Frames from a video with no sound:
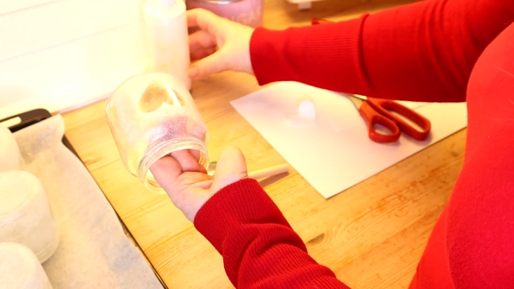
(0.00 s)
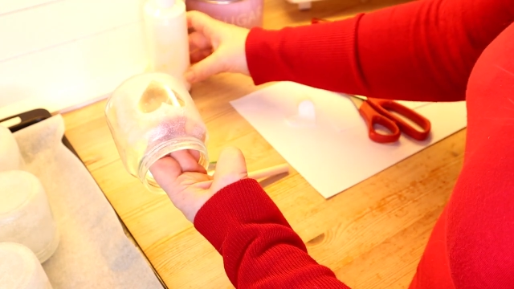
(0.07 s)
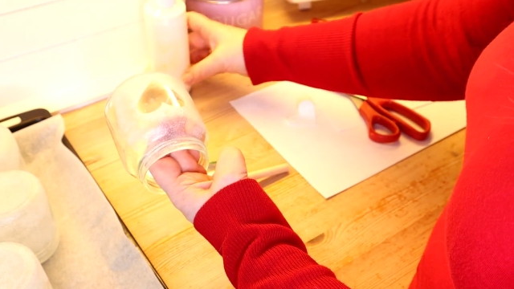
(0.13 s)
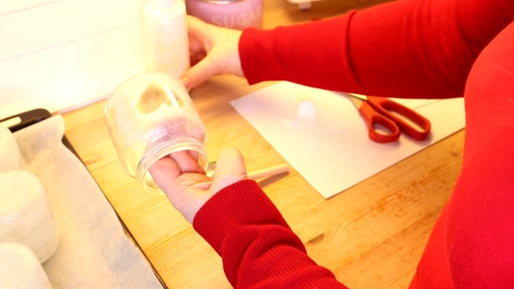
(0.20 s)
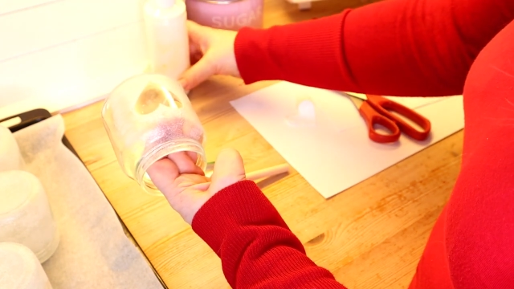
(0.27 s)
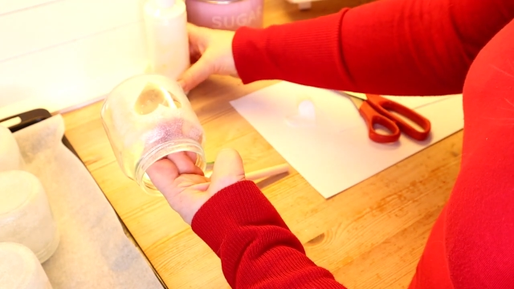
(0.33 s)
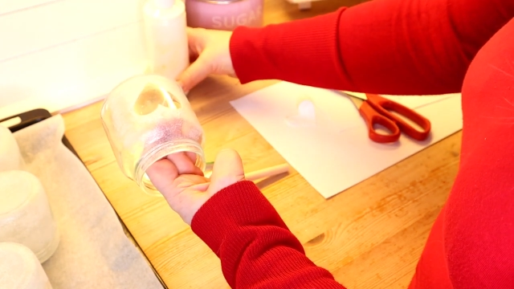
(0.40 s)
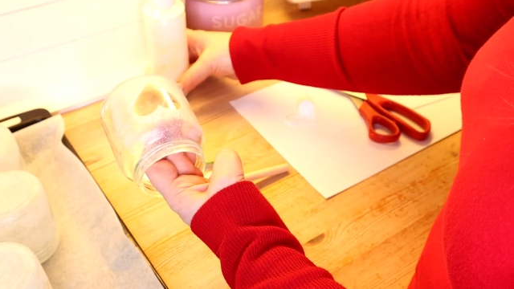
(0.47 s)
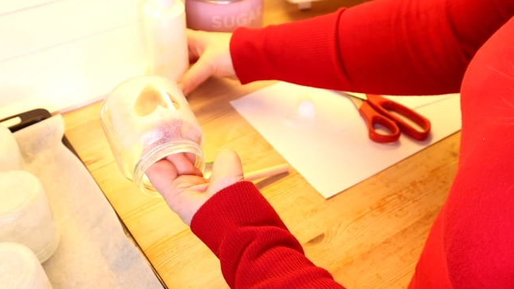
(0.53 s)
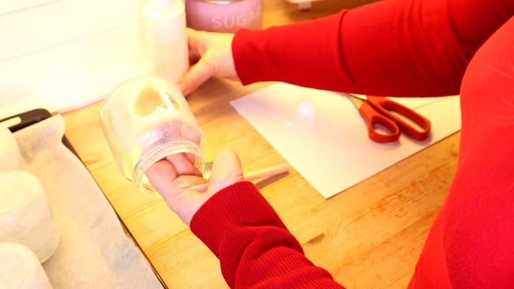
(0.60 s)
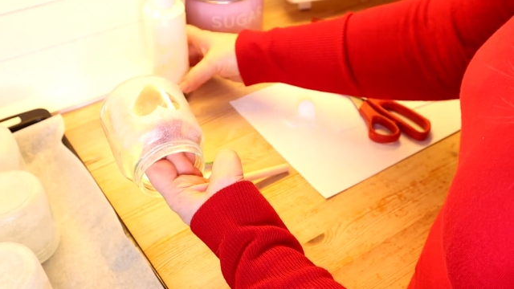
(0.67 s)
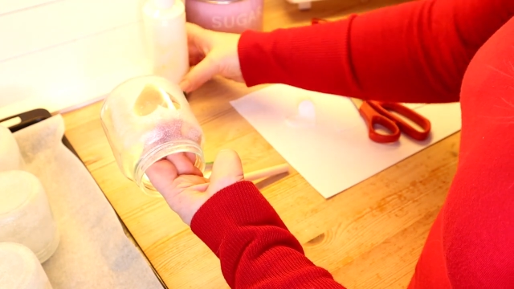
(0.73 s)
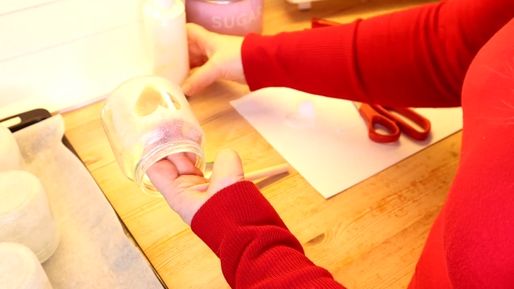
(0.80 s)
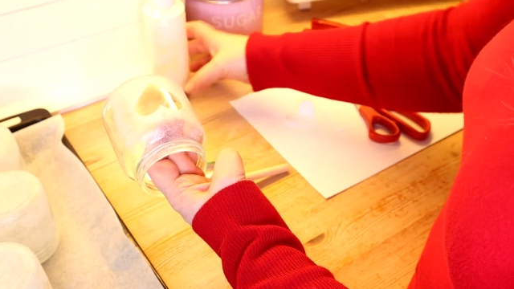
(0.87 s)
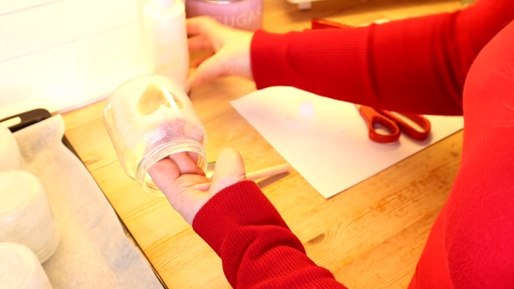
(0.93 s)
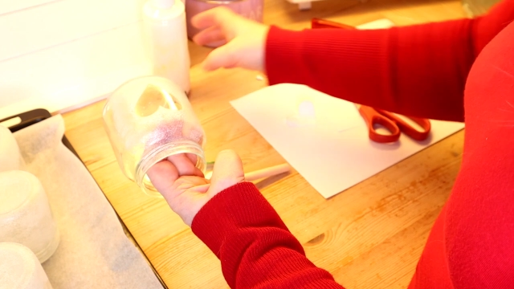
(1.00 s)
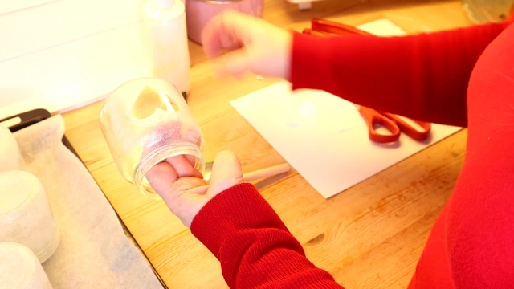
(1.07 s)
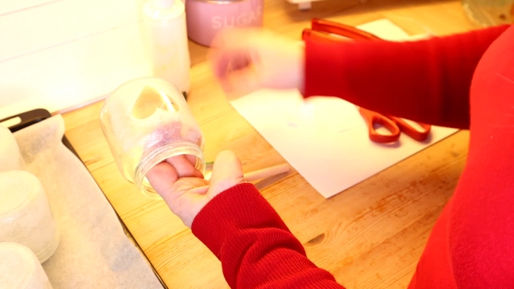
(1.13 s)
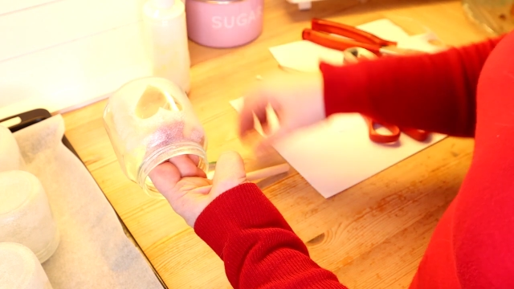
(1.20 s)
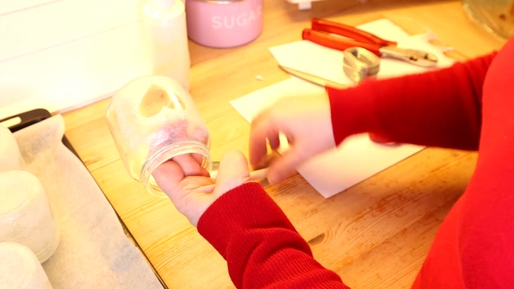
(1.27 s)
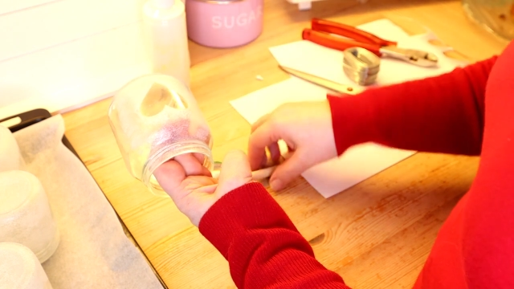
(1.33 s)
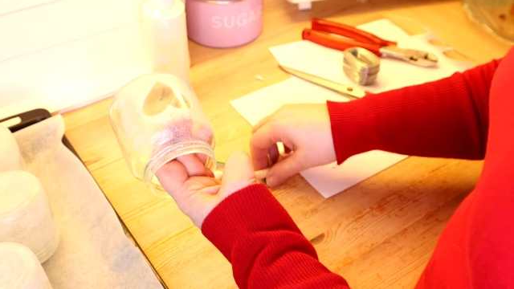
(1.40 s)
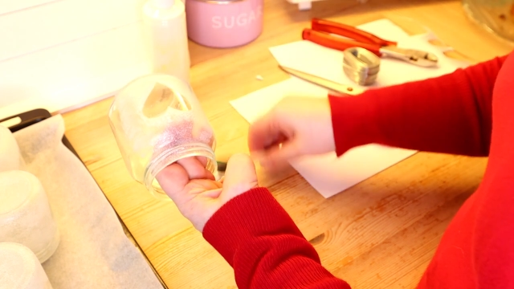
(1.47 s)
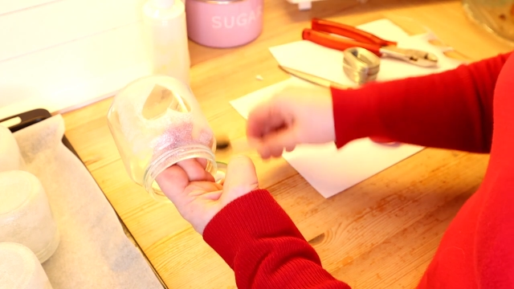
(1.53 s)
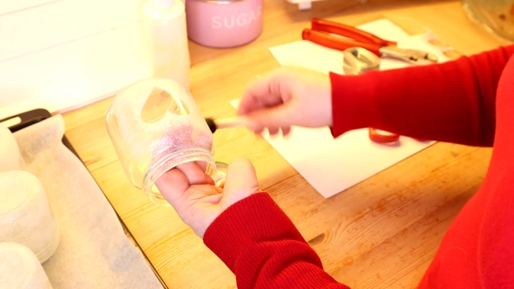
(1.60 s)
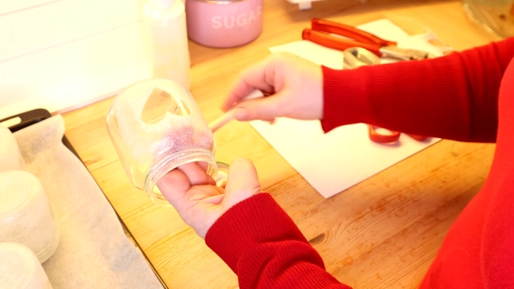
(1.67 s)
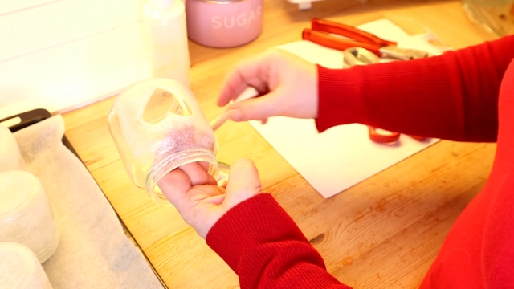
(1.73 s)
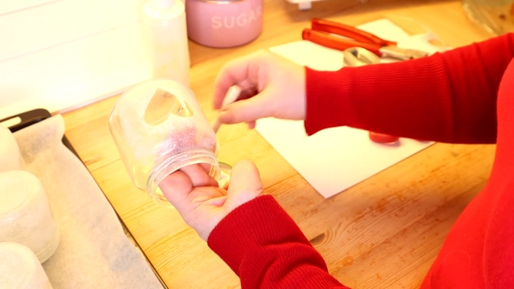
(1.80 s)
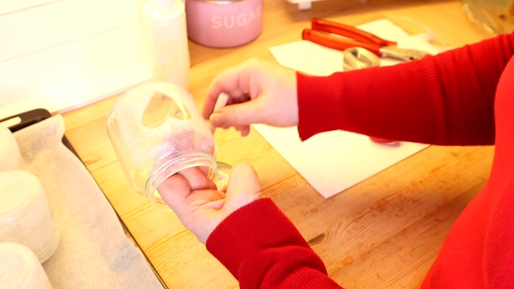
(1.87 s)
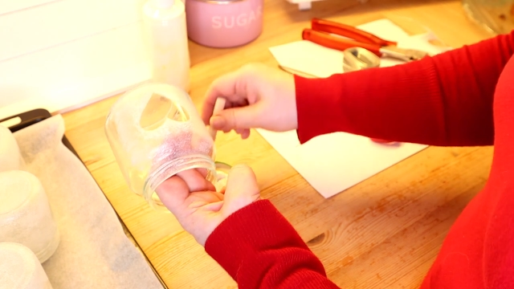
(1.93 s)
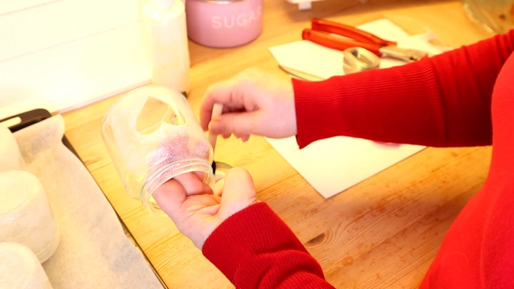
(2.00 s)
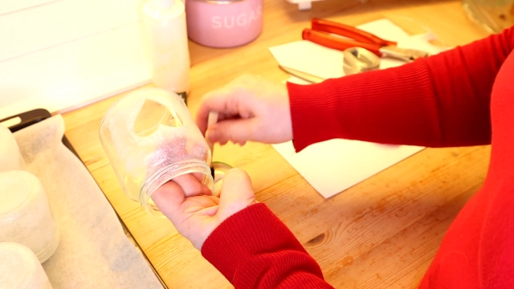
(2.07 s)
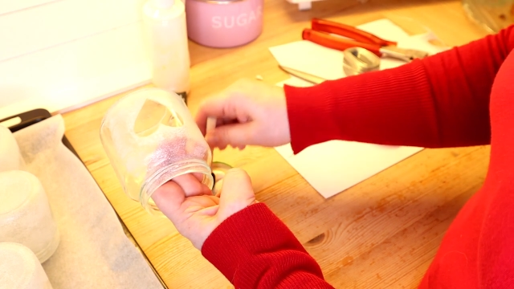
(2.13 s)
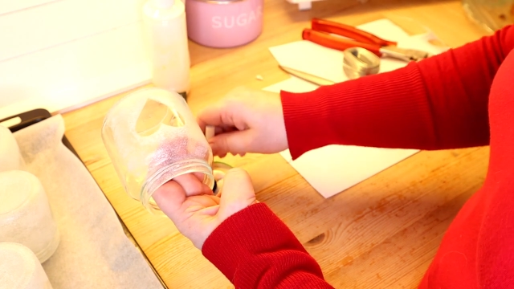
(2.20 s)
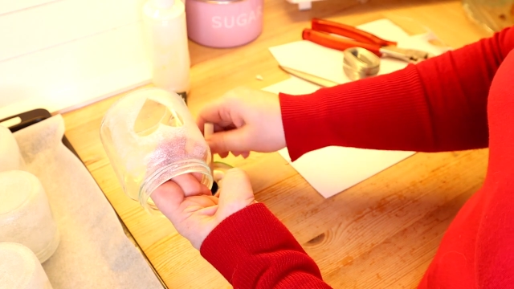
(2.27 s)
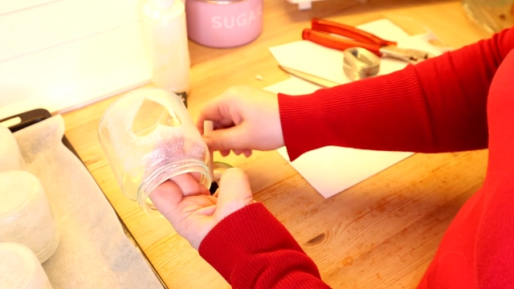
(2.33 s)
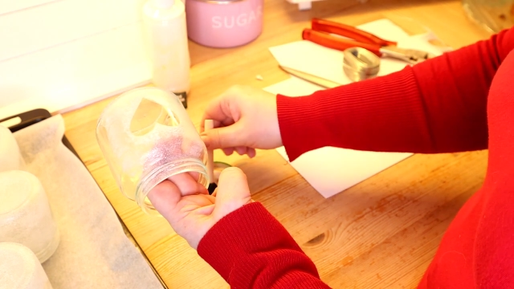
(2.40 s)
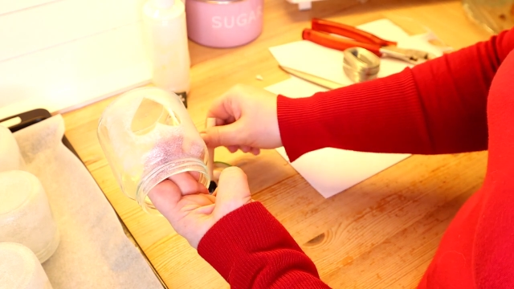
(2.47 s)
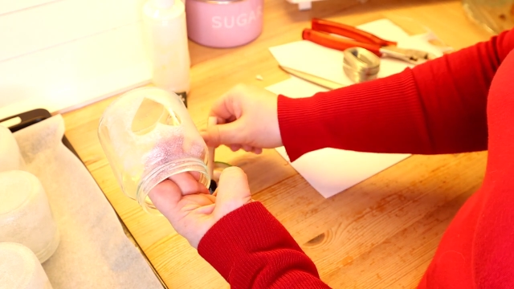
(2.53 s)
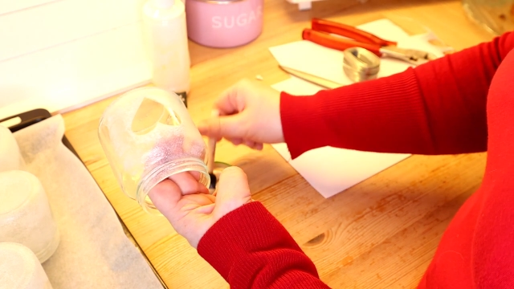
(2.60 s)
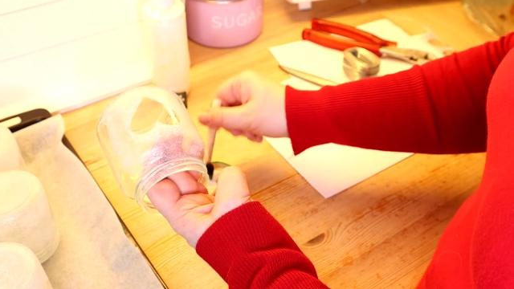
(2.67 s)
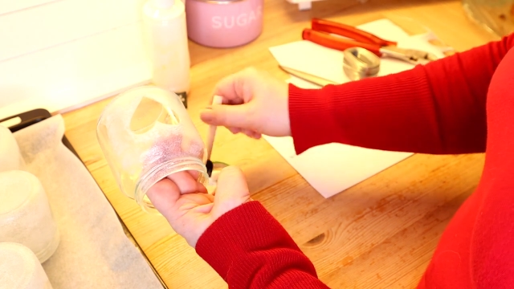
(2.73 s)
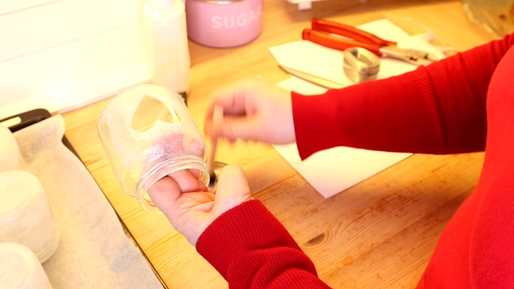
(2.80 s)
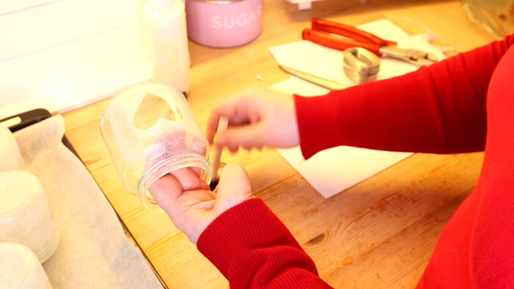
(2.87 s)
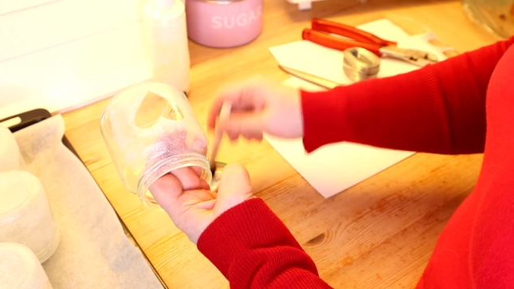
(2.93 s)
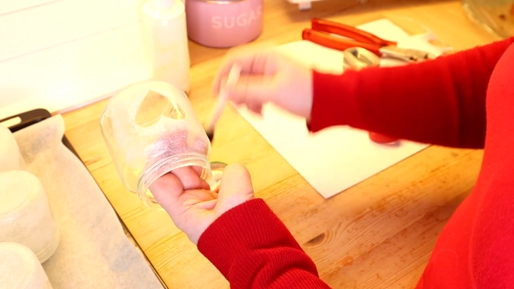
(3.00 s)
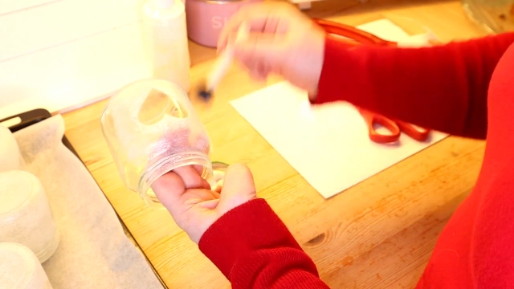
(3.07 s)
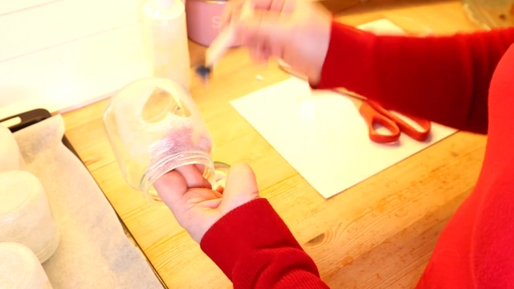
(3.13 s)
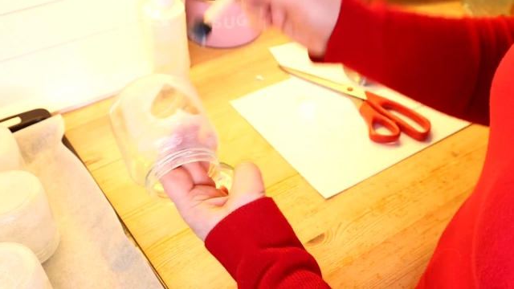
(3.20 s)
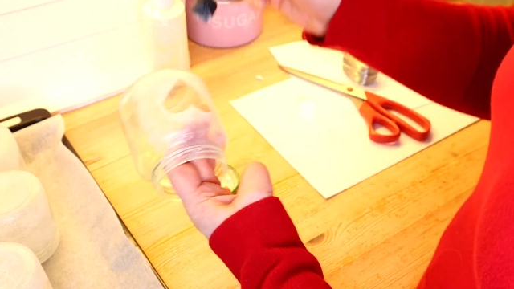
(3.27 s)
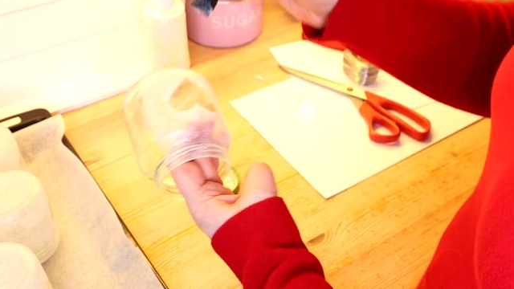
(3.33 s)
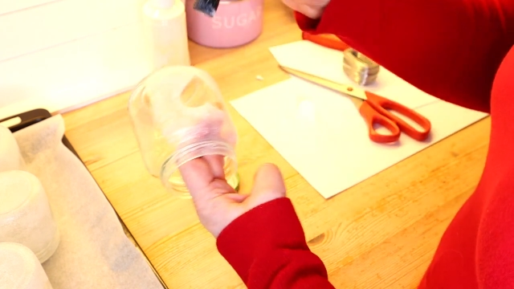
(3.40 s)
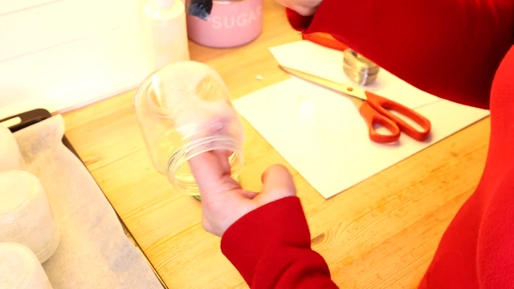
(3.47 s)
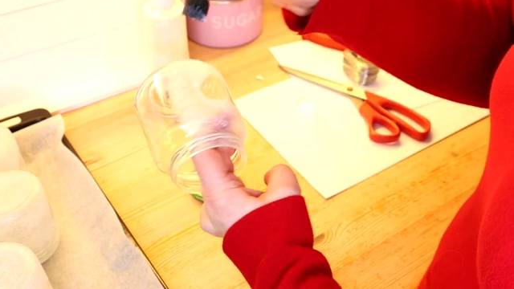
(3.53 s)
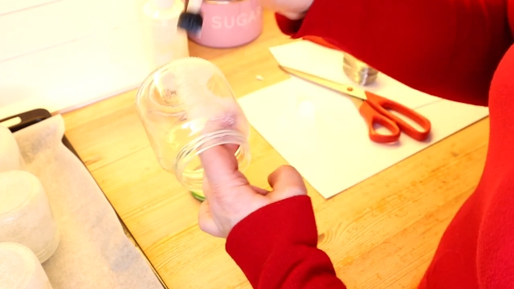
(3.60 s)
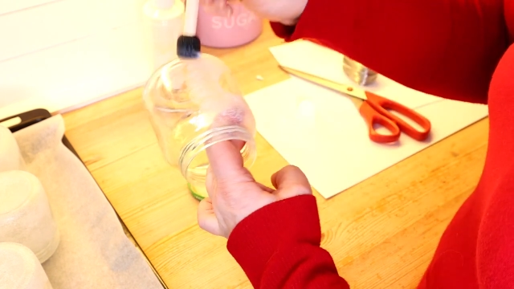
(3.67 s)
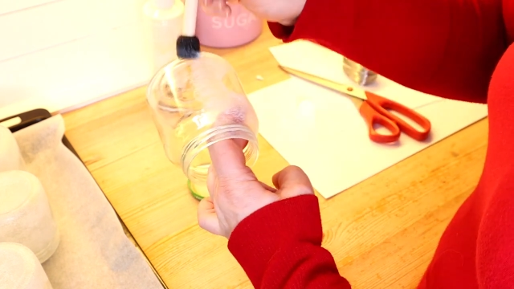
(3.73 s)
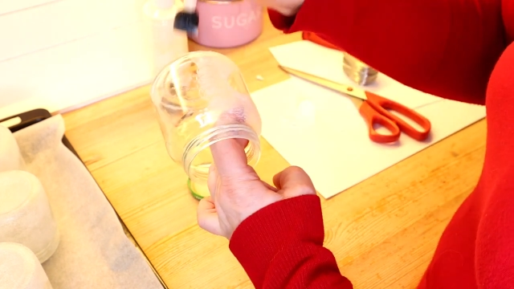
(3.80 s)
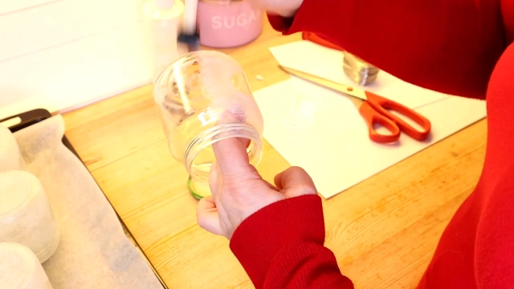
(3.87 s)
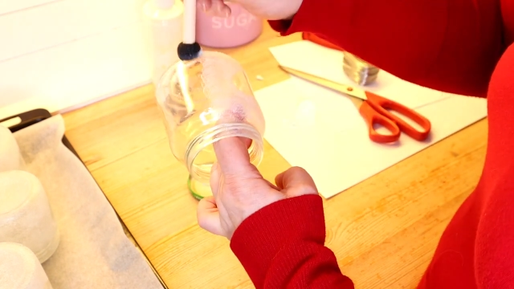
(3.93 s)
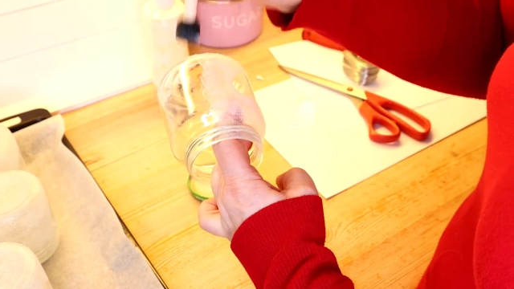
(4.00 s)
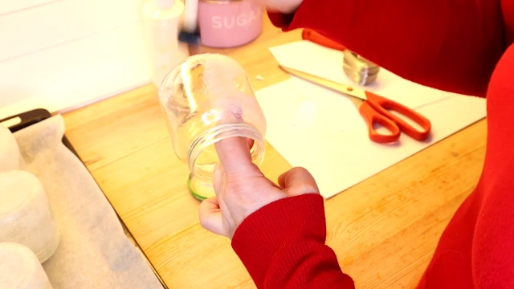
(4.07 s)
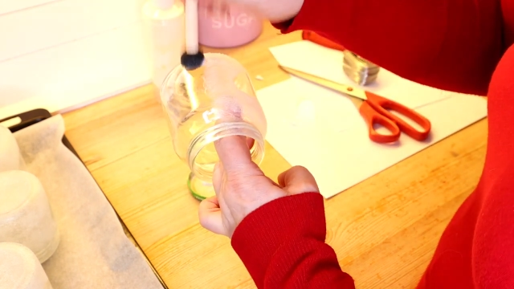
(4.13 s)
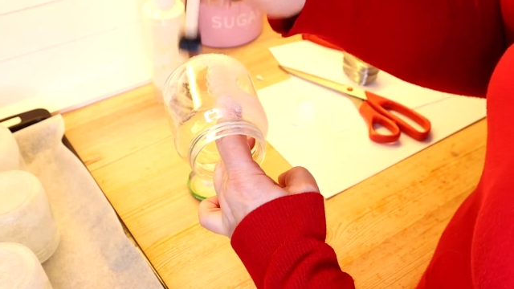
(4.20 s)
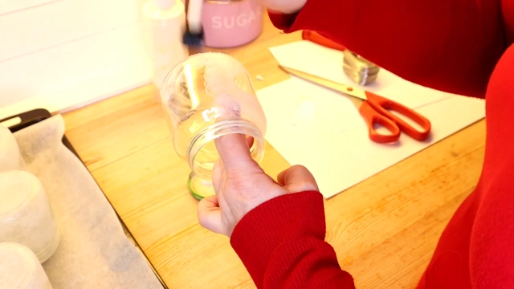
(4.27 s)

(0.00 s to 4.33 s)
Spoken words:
[unreadable: no face in view]